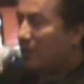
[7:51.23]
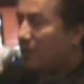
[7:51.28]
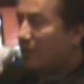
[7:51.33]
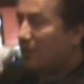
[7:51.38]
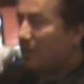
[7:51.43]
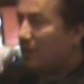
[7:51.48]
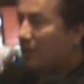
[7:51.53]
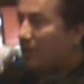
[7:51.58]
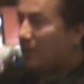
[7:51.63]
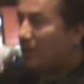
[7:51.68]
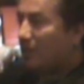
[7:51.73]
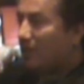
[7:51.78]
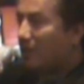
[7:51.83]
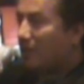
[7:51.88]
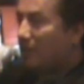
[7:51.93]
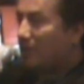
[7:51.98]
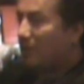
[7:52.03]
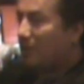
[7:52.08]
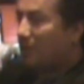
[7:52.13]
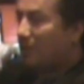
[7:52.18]

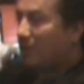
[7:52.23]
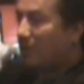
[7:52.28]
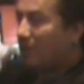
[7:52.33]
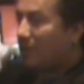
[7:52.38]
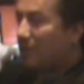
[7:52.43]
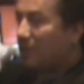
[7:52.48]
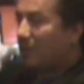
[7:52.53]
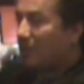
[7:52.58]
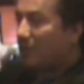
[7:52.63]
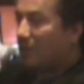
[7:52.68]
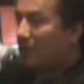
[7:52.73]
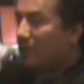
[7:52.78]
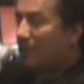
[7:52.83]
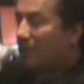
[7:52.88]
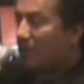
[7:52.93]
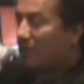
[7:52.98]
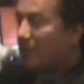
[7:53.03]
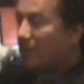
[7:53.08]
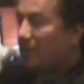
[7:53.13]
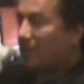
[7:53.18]

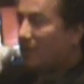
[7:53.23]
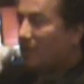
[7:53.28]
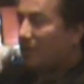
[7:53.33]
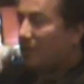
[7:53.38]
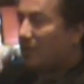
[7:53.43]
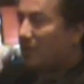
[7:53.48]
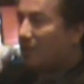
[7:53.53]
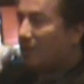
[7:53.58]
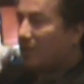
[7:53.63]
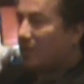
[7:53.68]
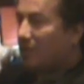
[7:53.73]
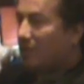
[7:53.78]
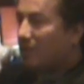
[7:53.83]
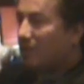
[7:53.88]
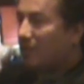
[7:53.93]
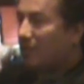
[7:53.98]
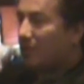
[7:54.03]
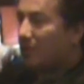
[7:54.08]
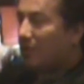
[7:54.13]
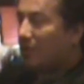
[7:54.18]

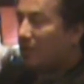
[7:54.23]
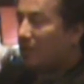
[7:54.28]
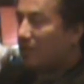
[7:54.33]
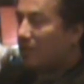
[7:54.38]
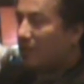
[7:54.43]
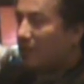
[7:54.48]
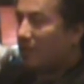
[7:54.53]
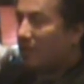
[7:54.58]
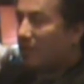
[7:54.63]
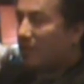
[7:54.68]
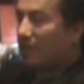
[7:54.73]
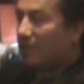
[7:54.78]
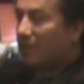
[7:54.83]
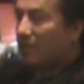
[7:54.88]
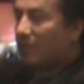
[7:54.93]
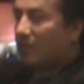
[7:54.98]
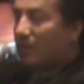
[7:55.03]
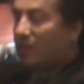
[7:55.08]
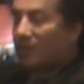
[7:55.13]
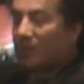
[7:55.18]

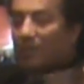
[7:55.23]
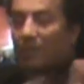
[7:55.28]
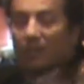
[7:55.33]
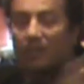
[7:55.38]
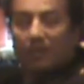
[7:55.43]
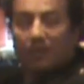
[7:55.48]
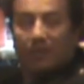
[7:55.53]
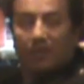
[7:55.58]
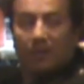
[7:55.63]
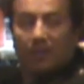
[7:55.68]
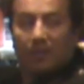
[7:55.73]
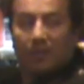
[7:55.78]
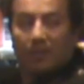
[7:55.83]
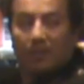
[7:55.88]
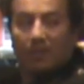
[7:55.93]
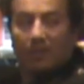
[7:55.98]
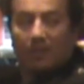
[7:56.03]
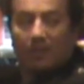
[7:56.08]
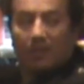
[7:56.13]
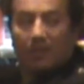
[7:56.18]

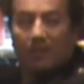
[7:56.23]
No words are spoken by the person on screen.